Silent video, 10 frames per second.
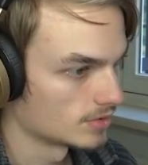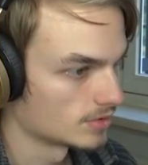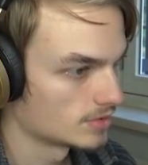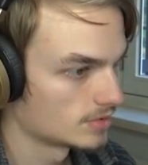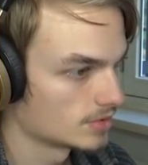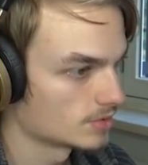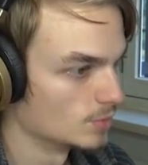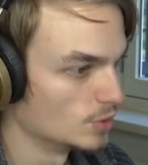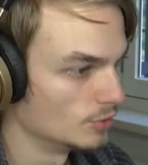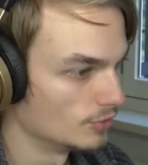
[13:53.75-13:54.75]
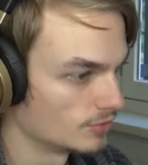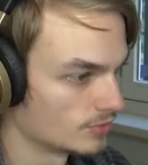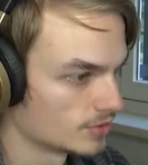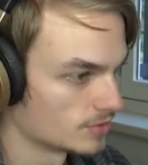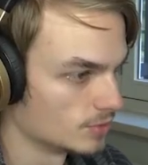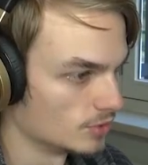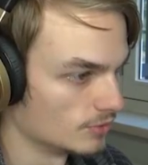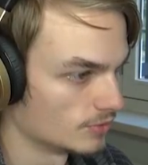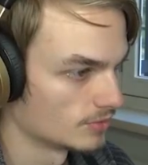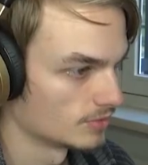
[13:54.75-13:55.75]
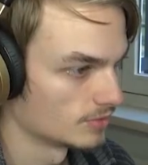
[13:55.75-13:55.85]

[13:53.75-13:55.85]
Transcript: Just move. Just move.